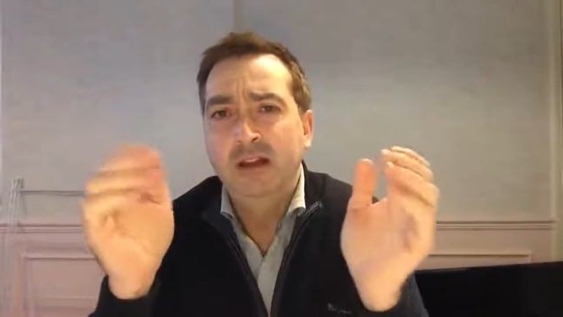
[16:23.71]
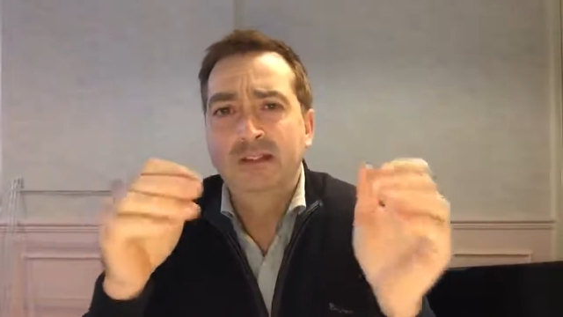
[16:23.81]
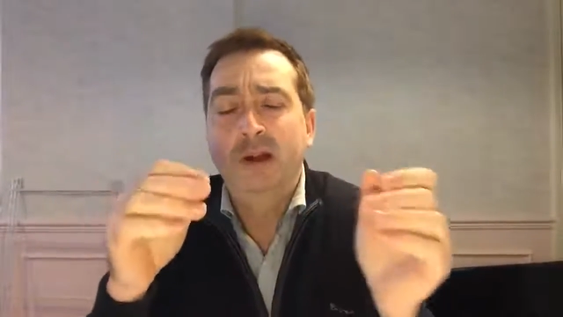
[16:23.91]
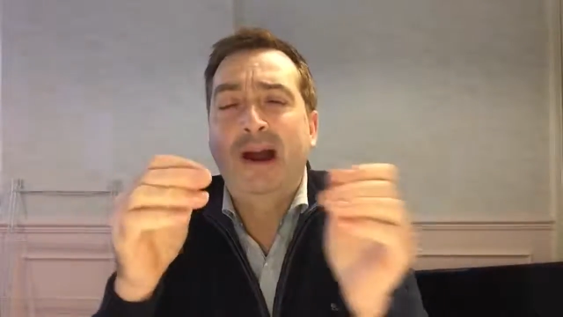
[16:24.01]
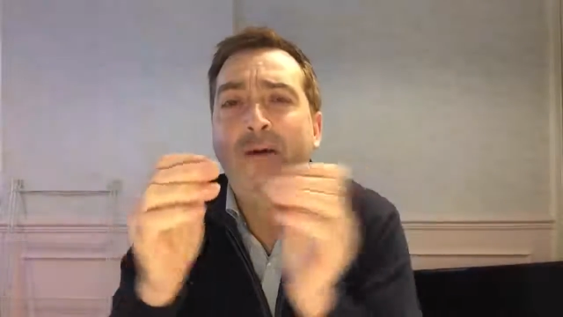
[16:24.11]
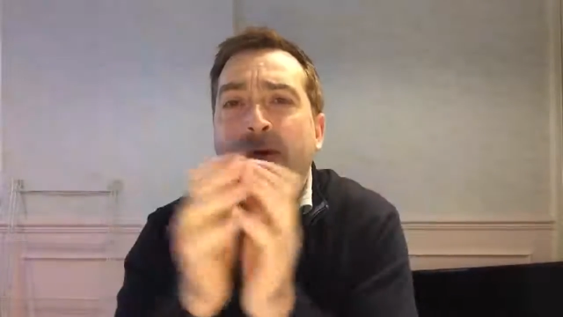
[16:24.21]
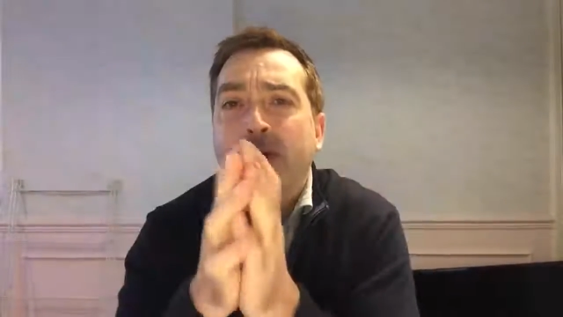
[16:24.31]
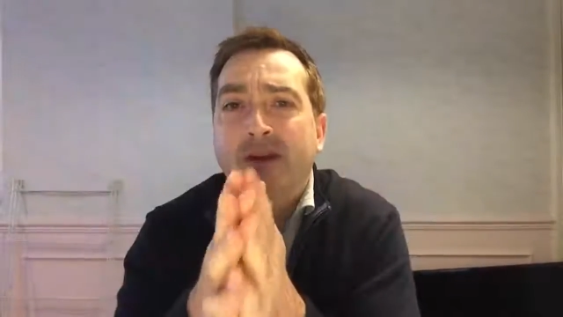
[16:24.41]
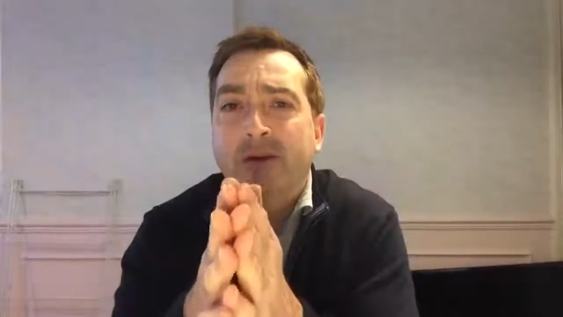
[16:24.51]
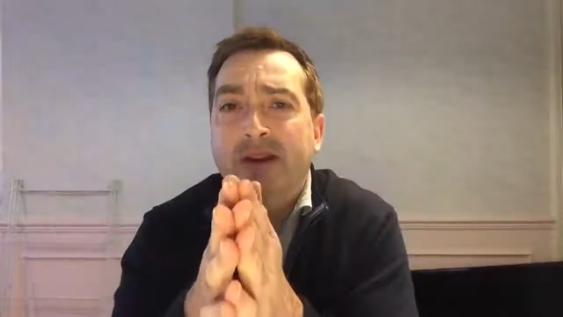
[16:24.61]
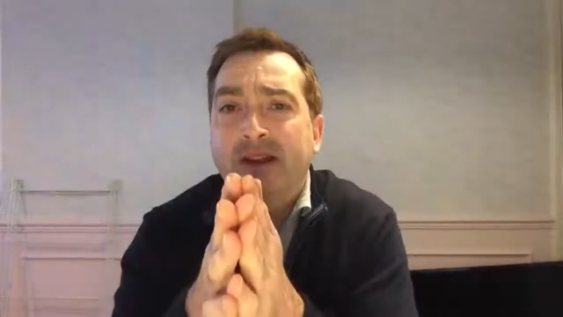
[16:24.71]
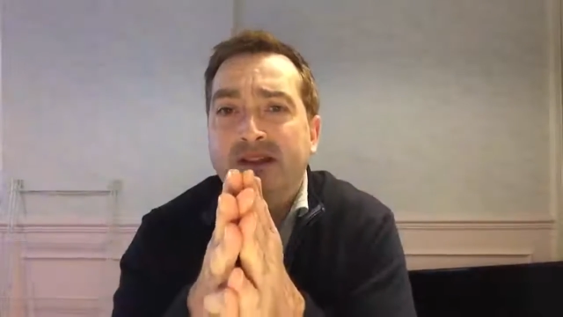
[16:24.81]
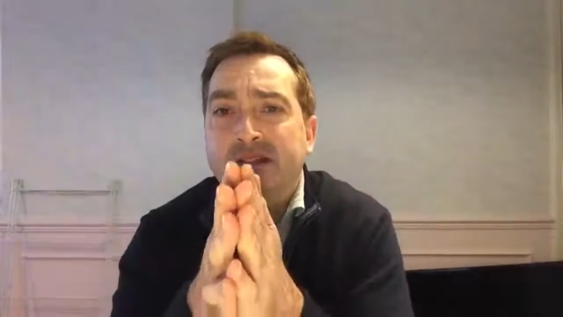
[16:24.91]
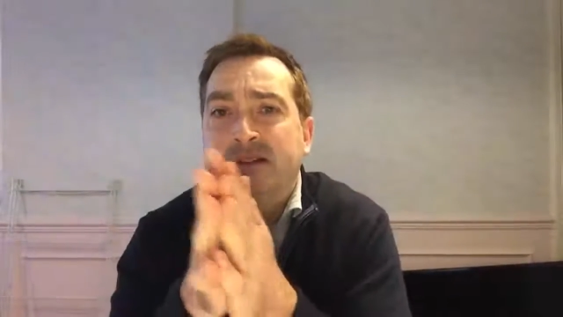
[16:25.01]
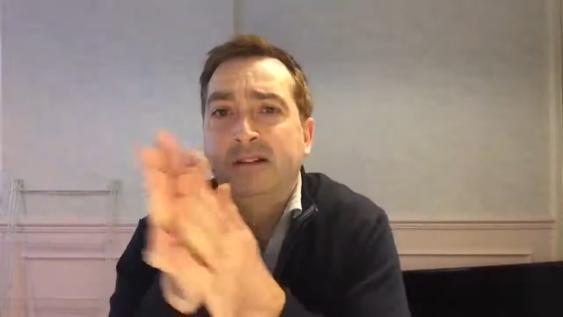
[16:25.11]
So how are we doing
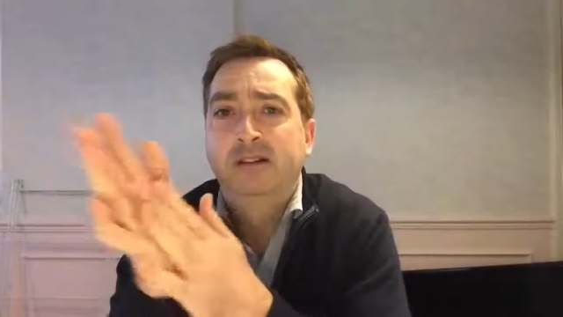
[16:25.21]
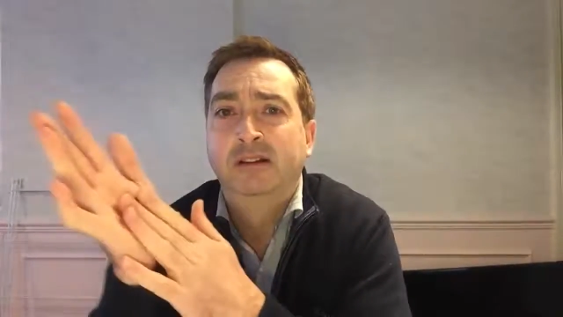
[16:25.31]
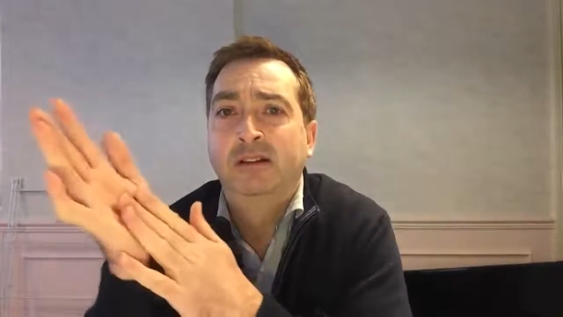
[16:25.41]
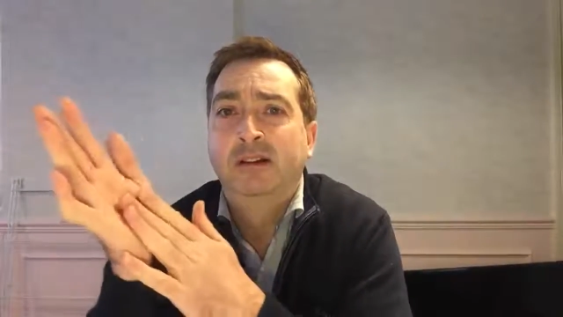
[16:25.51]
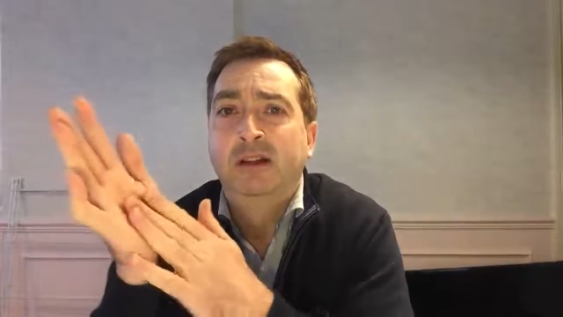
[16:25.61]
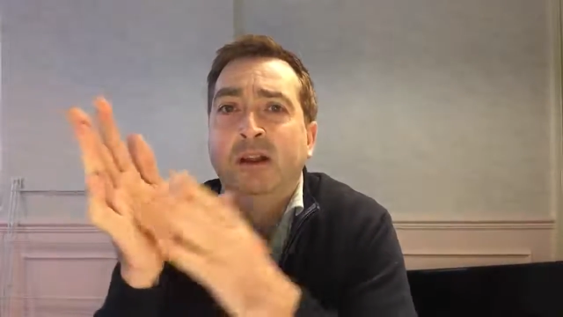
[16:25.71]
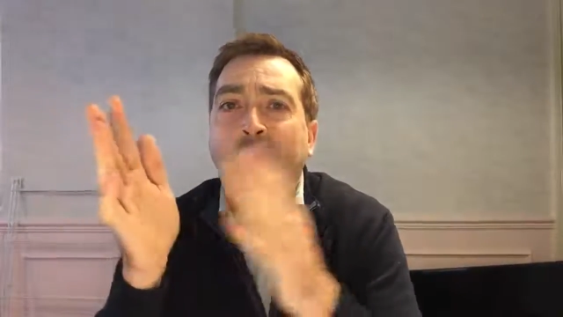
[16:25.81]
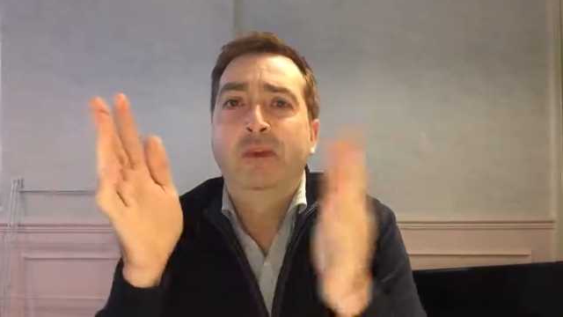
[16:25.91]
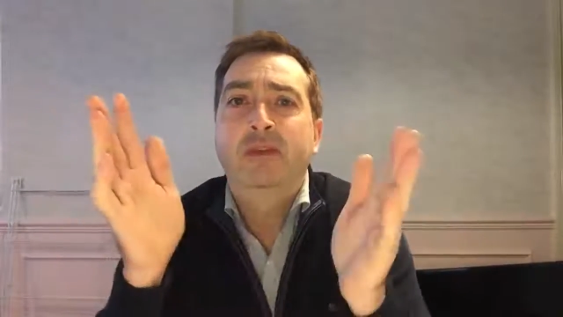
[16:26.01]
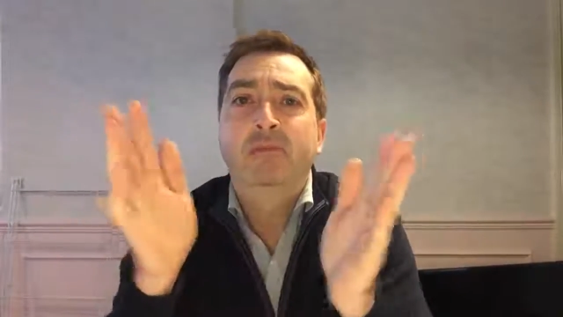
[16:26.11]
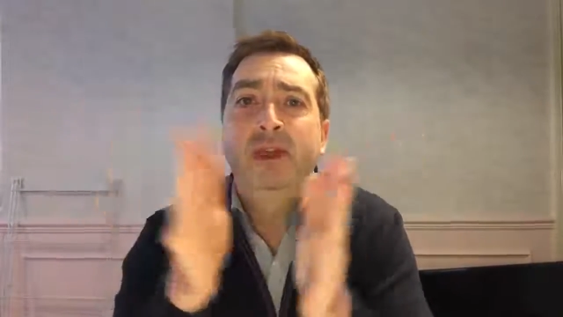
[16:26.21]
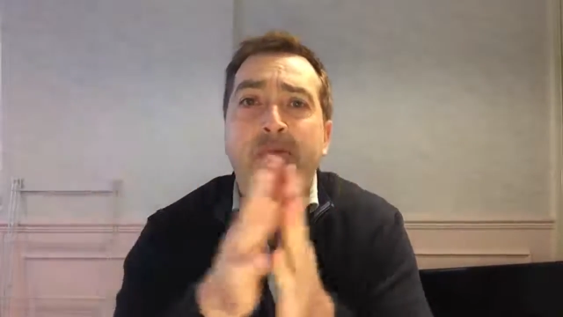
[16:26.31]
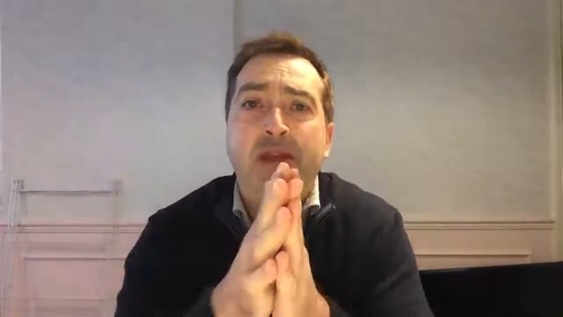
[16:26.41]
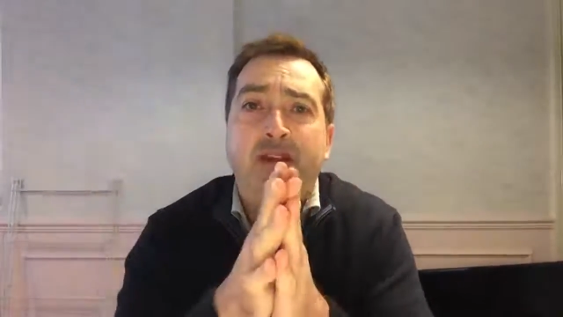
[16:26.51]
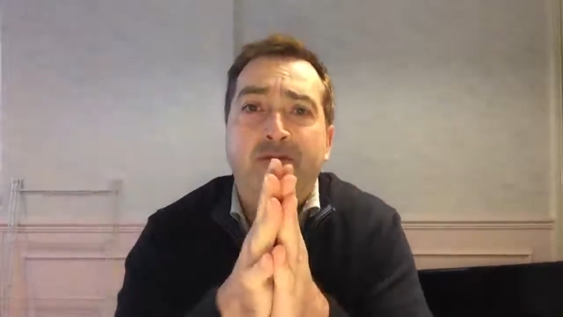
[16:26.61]
this? With the
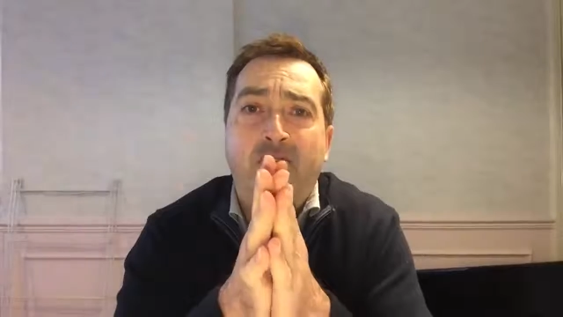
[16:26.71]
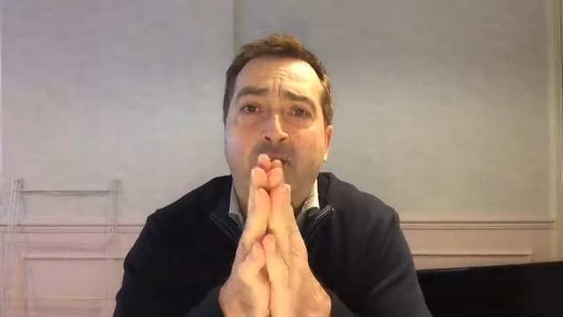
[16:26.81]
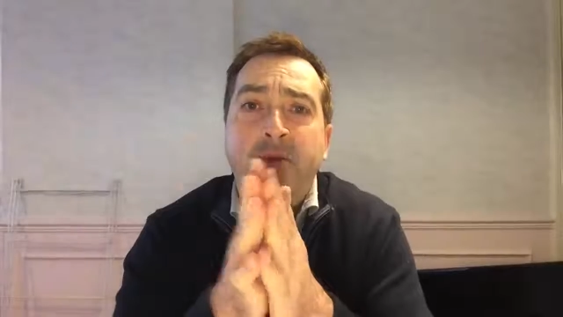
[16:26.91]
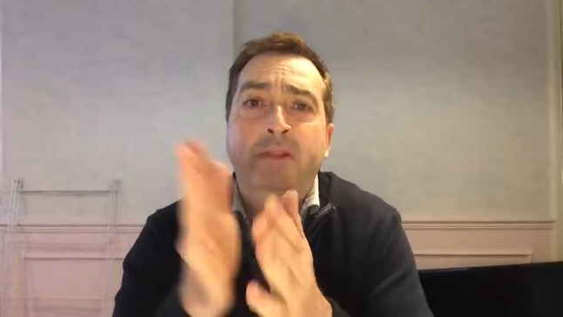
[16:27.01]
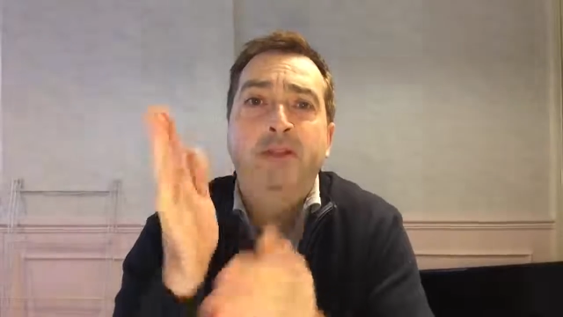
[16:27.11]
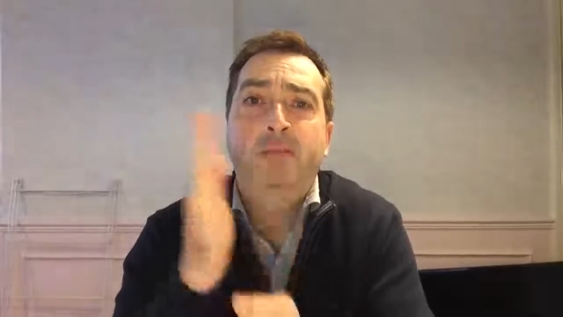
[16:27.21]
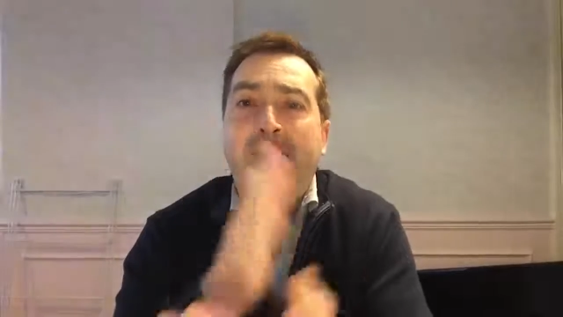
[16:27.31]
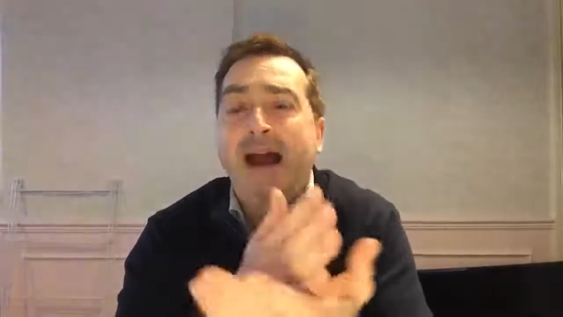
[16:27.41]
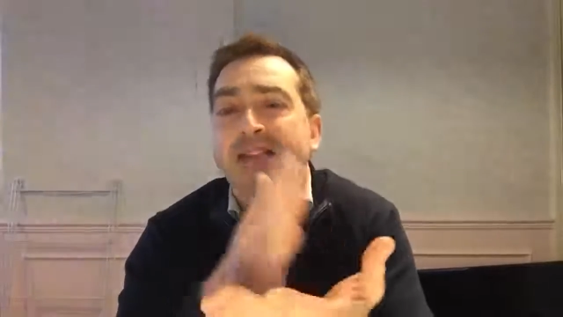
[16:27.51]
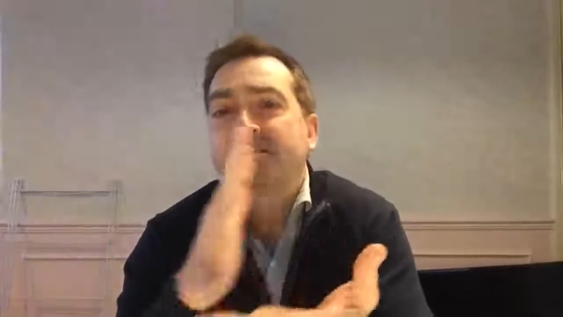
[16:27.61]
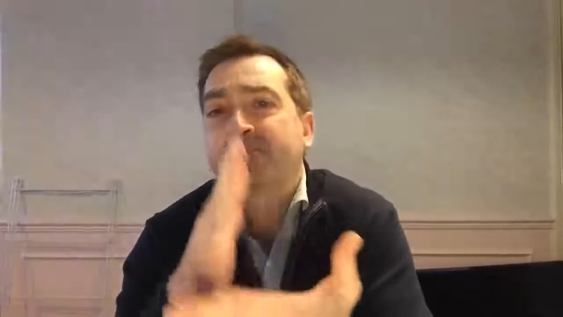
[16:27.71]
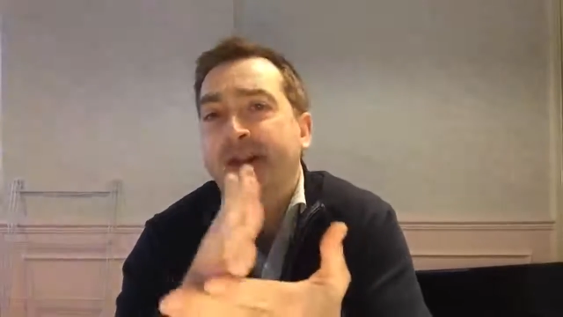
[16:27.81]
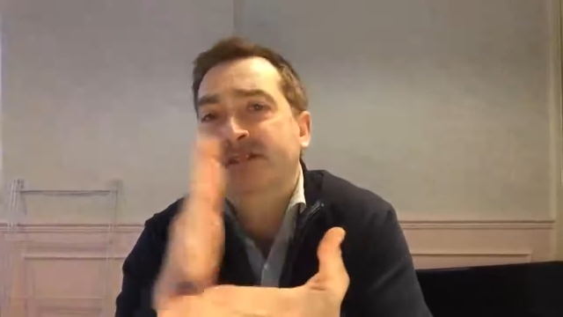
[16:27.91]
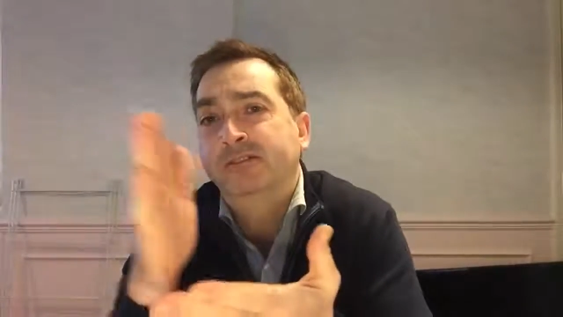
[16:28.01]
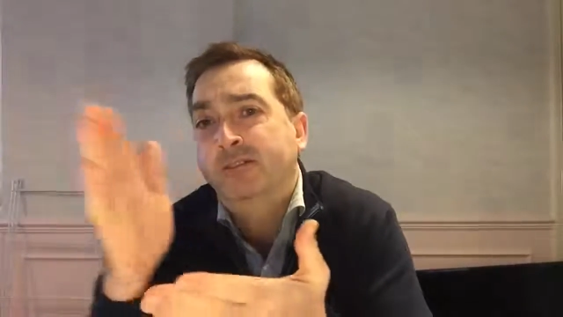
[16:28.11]
PPF formula, the past,
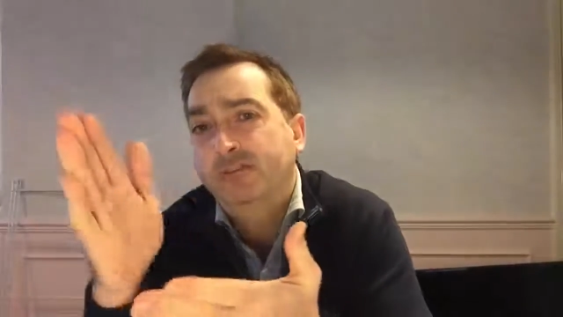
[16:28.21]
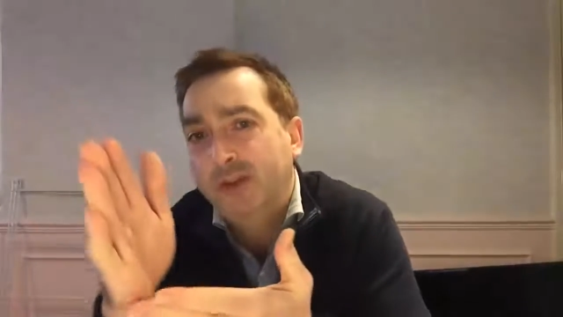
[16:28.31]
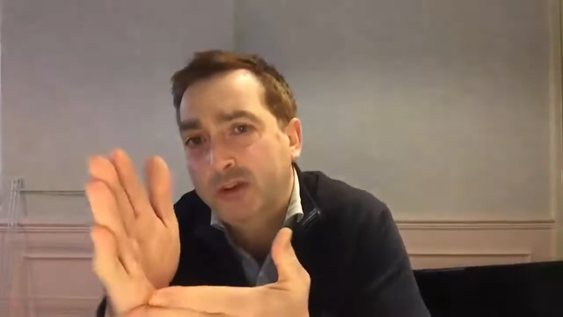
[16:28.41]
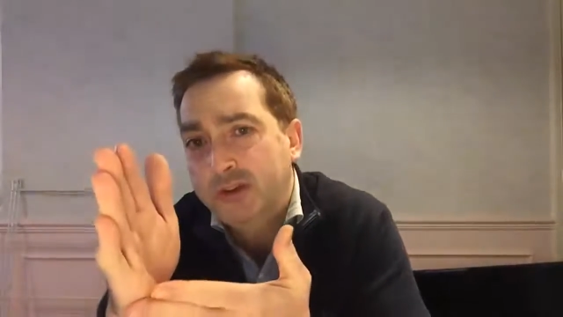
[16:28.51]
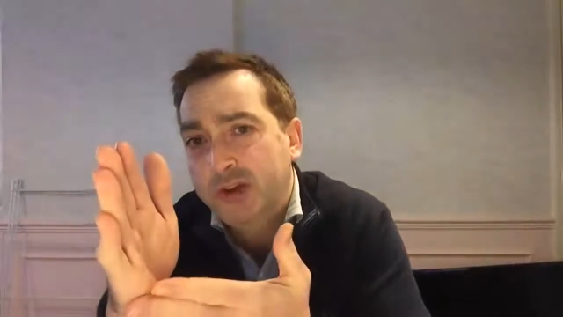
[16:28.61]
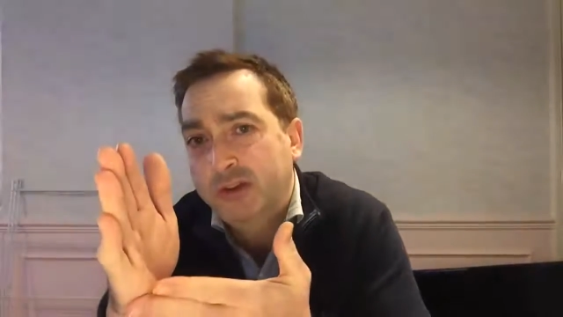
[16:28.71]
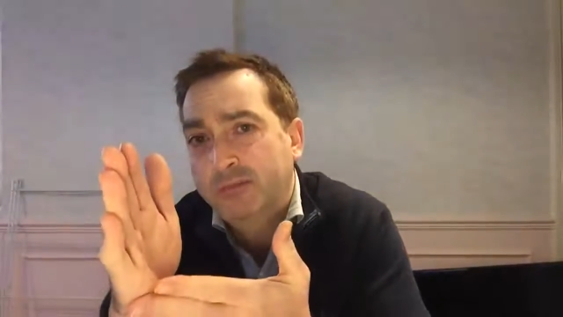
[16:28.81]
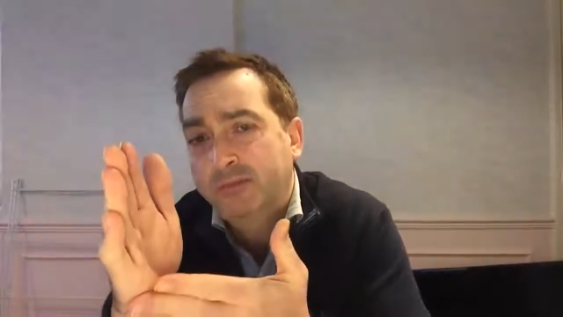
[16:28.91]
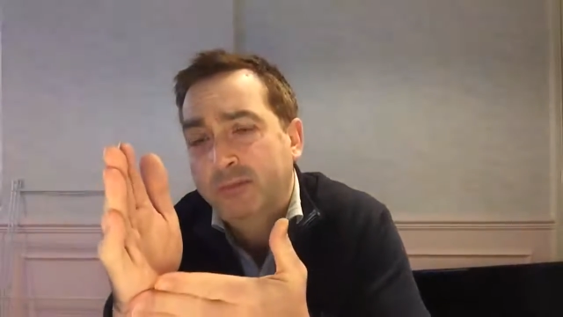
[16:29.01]
present, future.